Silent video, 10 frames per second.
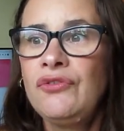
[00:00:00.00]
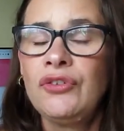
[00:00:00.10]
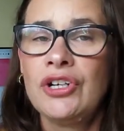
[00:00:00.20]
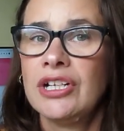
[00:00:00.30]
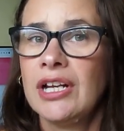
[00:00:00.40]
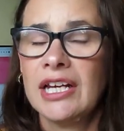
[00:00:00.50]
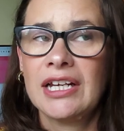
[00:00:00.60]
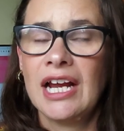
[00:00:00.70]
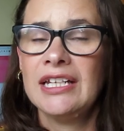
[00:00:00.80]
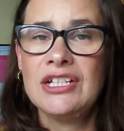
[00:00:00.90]
for
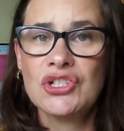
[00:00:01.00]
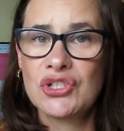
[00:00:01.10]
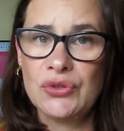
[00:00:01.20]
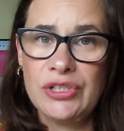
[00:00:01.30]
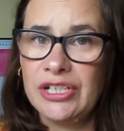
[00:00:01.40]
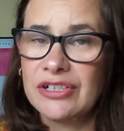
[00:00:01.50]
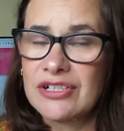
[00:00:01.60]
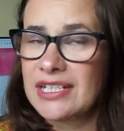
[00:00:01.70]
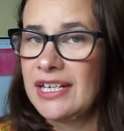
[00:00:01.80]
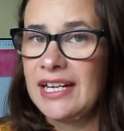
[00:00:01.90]
like at least two
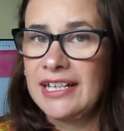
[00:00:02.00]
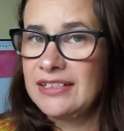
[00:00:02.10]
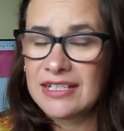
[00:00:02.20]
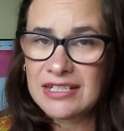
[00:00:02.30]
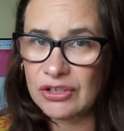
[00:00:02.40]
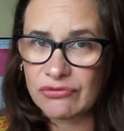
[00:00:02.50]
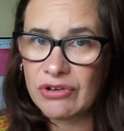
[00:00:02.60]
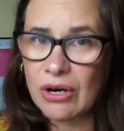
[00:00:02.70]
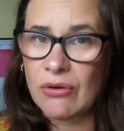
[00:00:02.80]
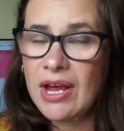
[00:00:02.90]
years, and it doesn't
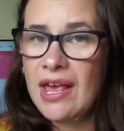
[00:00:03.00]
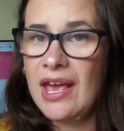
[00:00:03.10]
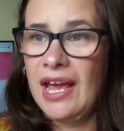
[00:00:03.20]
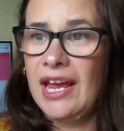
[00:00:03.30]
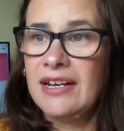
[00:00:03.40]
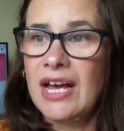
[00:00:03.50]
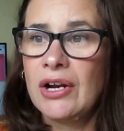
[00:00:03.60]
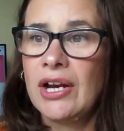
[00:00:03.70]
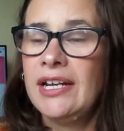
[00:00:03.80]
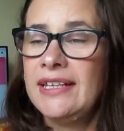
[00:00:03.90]
grow. And
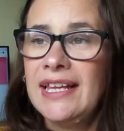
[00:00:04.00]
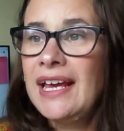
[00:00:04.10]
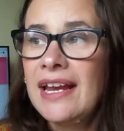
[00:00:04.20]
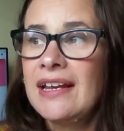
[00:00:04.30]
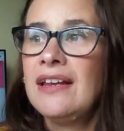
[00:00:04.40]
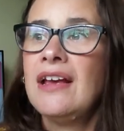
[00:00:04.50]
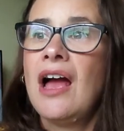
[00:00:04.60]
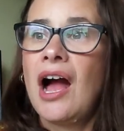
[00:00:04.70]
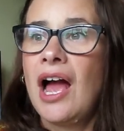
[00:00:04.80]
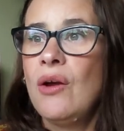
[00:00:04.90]
not, and then
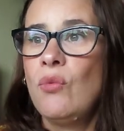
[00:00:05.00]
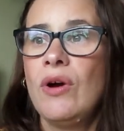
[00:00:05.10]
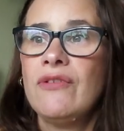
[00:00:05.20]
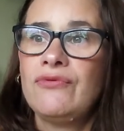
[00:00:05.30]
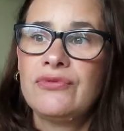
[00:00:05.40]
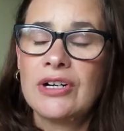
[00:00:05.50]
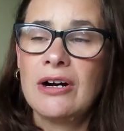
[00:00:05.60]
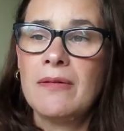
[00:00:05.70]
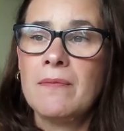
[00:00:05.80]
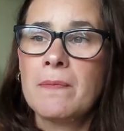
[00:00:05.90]
I went
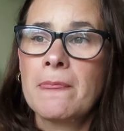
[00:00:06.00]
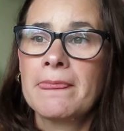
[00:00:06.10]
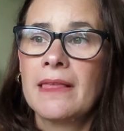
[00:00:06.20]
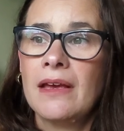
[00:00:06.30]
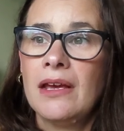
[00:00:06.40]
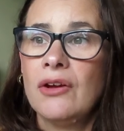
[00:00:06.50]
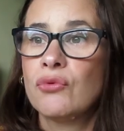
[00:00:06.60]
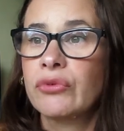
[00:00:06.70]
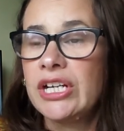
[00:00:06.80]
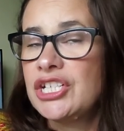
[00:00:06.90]
from
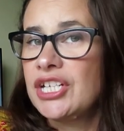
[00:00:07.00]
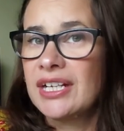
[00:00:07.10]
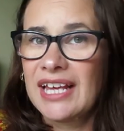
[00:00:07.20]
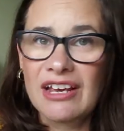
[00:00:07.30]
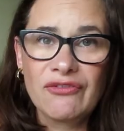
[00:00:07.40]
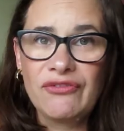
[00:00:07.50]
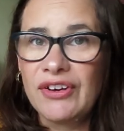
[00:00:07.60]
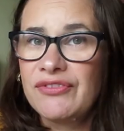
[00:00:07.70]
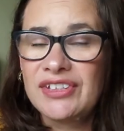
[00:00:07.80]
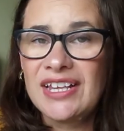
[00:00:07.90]
reaching like
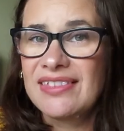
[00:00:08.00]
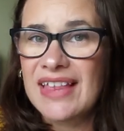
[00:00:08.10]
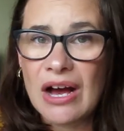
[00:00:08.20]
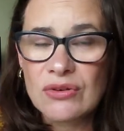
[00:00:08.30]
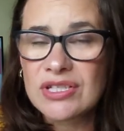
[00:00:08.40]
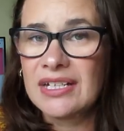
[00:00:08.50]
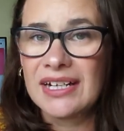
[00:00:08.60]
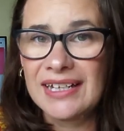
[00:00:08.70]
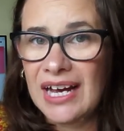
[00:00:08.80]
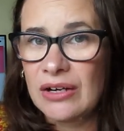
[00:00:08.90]
fifty thousand
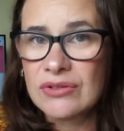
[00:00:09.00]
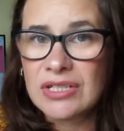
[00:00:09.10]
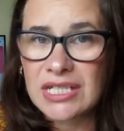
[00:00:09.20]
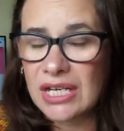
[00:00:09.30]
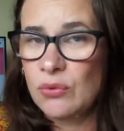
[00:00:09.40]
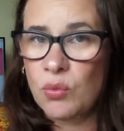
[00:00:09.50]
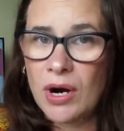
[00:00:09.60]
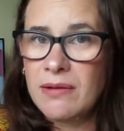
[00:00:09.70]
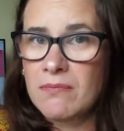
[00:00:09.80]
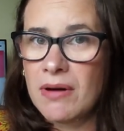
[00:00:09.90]
accounts in
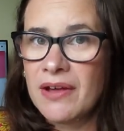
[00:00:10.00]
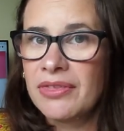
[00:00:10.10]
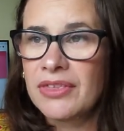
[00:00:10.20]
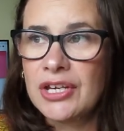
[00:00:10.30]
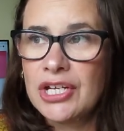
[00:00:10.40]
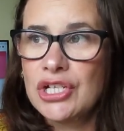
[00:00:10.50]
one month